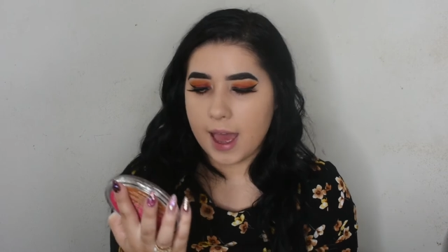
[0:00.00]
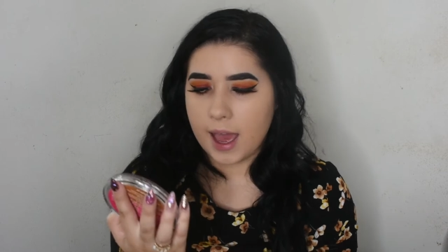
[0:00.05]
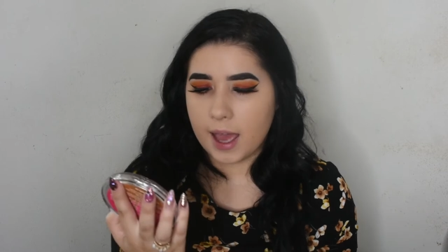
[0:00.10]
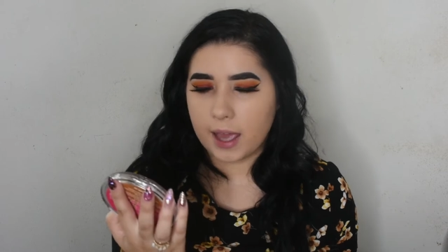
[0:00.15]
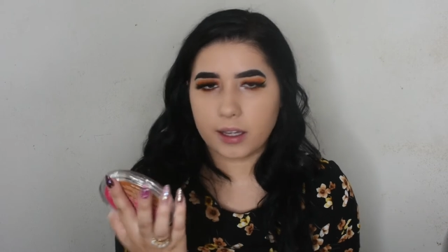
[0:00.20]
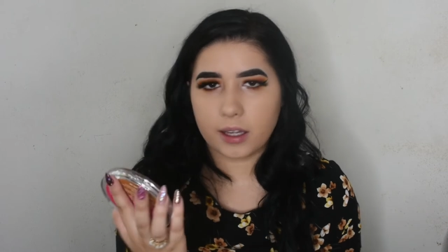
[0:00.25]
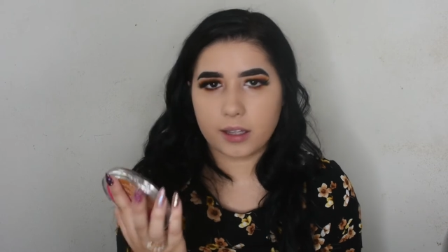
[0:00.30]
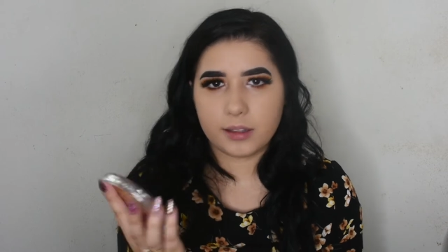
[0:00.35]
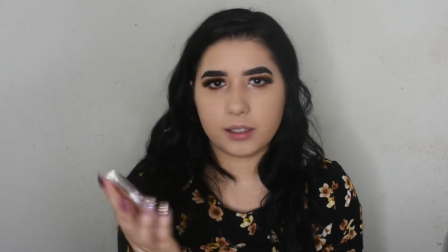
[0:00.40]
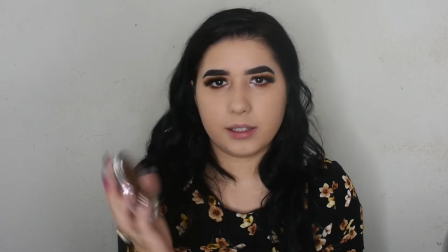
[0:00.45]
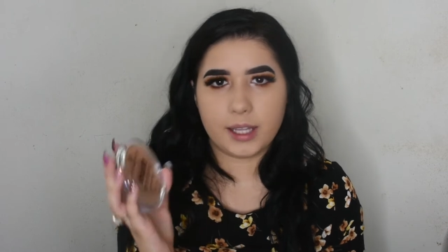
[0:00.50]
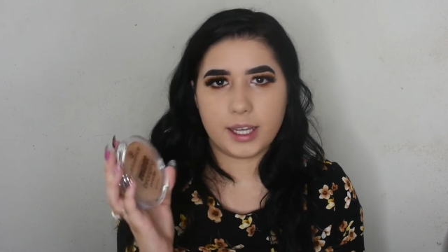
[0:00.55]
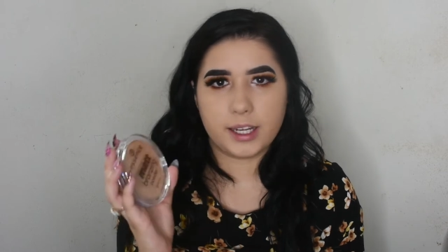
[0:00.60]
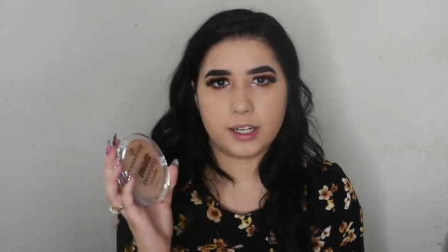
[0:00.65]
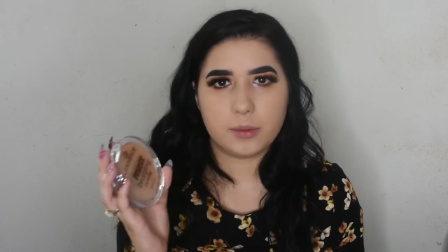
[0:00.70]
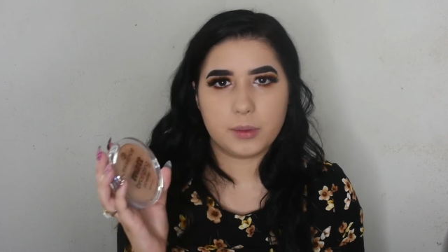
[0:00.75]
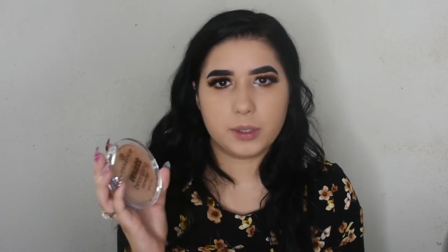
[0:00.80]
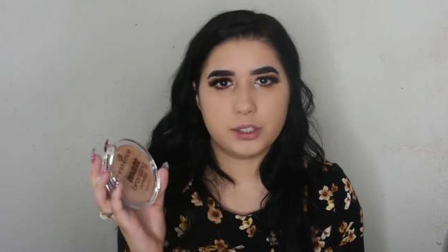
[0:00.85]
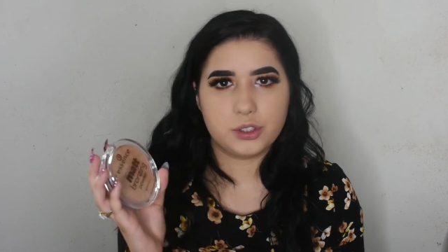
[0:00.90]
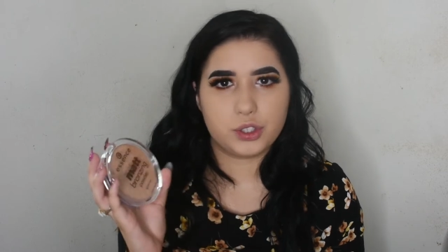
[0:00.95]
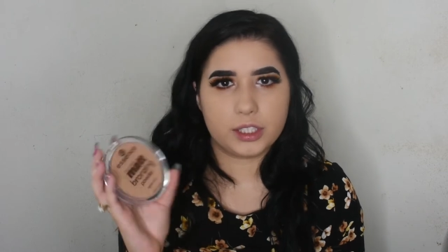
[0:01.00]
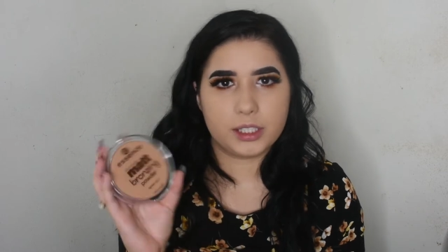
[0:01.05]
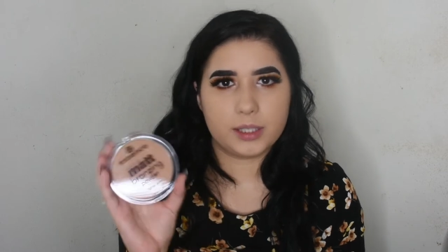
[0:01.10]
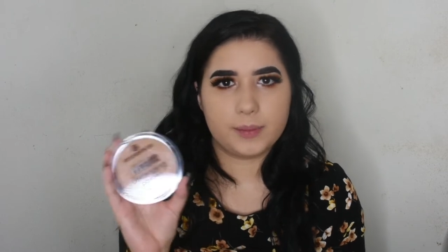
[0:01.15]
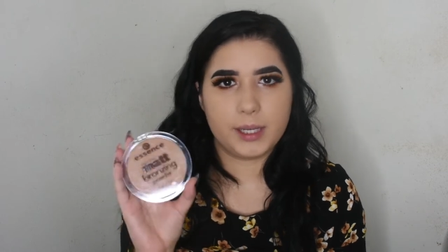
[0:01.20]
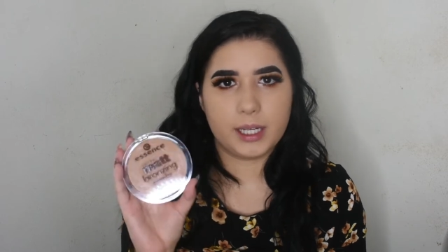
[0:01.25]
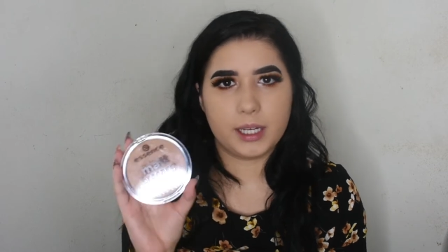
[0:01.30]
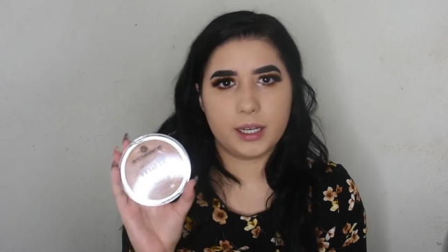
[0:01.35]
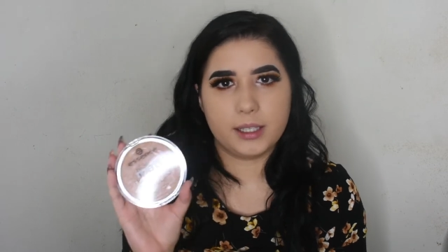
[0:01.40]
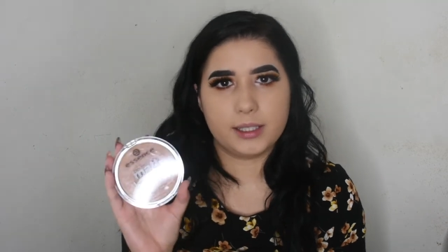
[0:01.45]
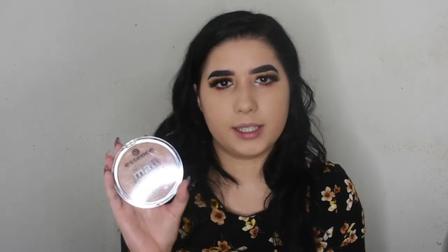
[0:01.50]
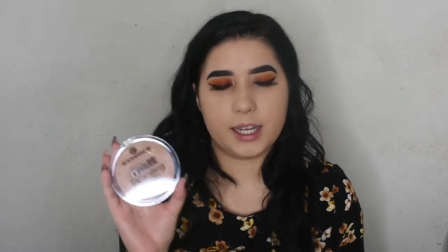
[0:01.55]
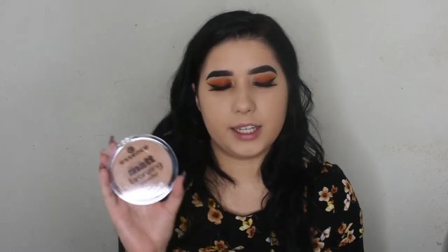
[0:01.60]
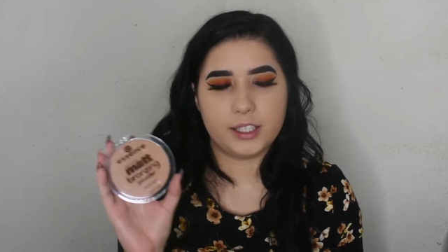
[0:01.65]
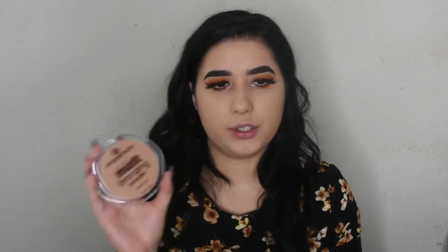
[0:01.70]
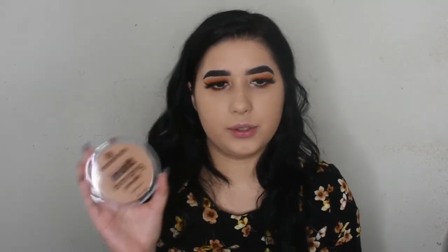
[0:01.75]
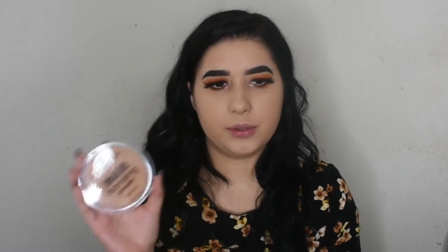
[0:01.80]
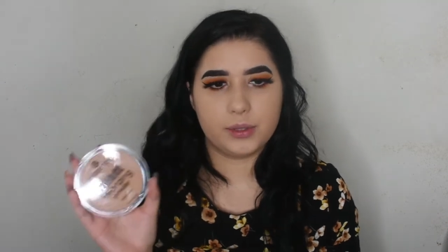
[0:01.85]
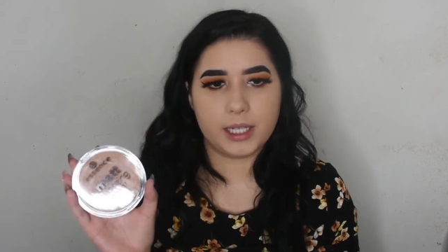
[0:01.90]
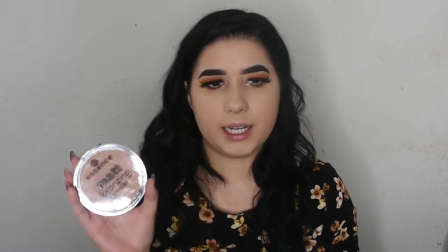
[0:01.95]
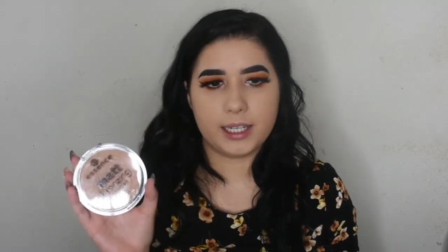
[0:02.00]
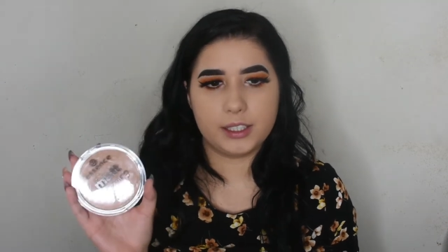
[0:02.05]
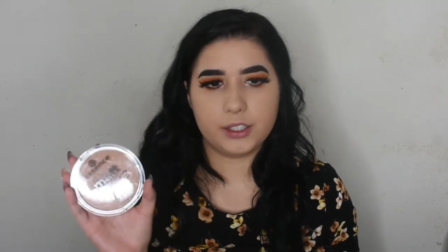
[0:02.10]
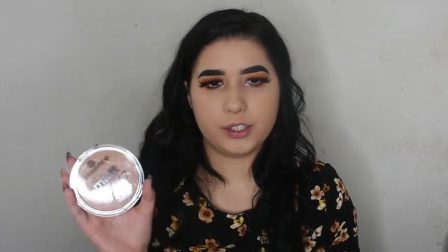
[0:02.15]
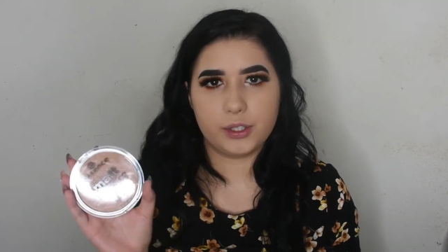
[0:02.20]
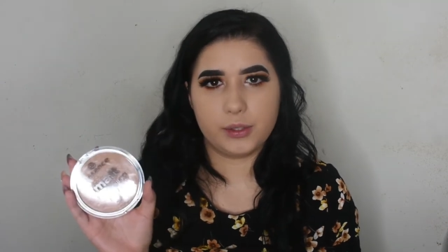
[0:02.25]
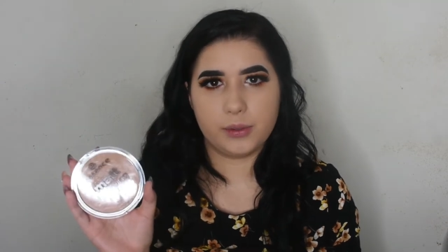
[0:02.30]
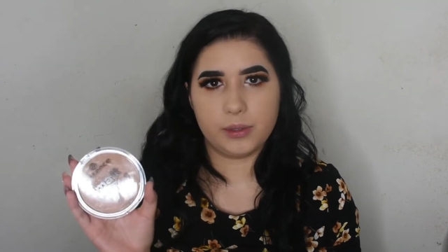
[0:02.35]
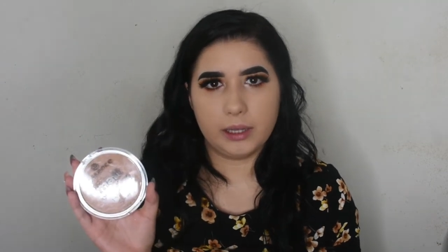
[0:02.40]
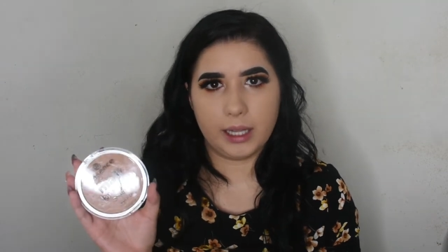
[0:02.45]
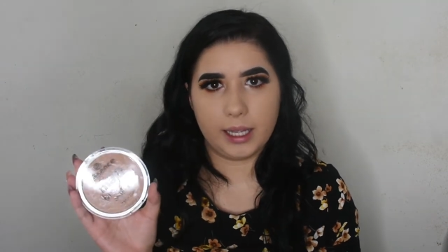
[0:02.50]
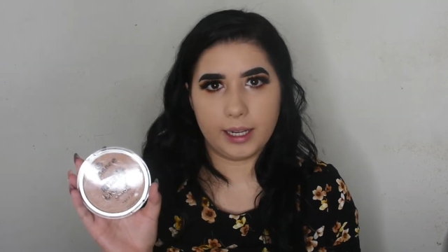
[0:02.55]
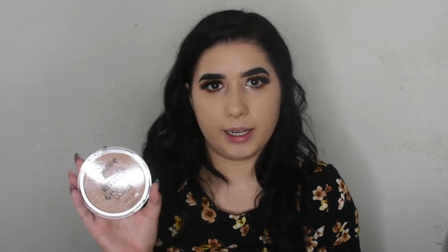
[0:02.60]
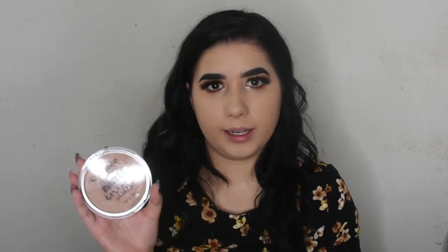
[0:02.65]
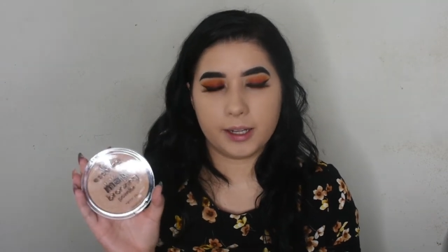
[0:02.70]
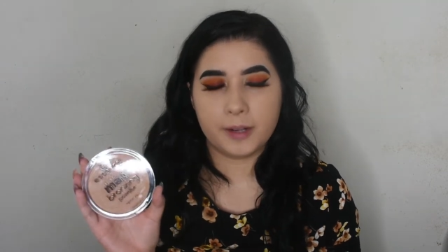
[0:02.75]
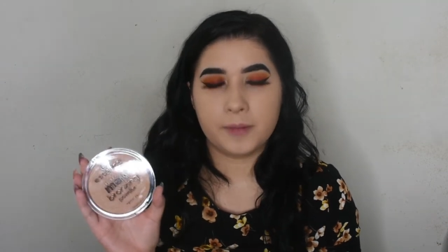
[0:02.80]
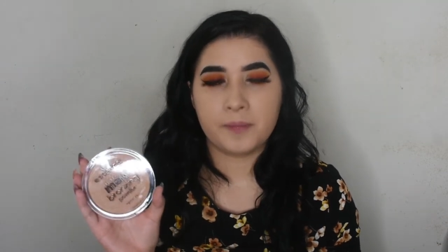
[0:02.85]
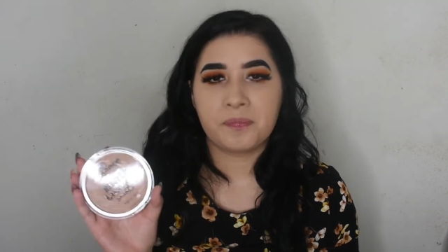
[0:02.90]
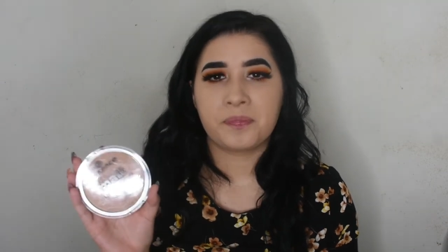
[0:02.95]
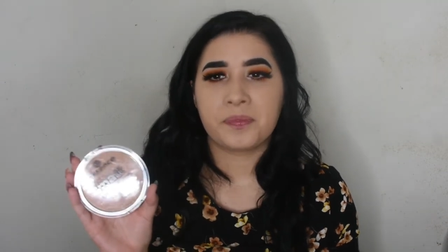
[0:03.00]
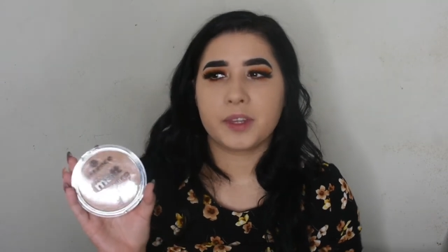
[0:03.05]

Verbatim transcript: I got the lighter one just because I do tend to like